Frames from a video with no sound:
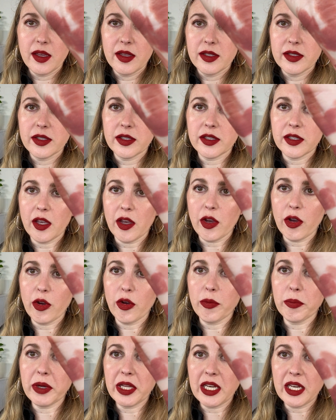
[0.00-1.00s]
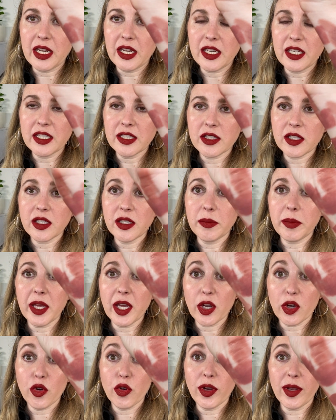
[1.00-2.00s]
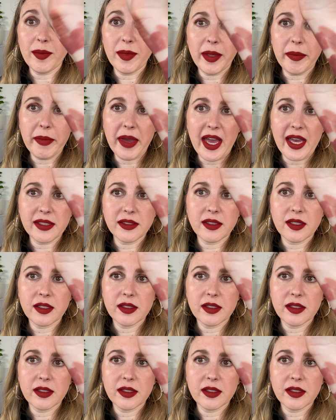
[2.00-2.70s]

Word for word: So, but it is going to be a creamy matte.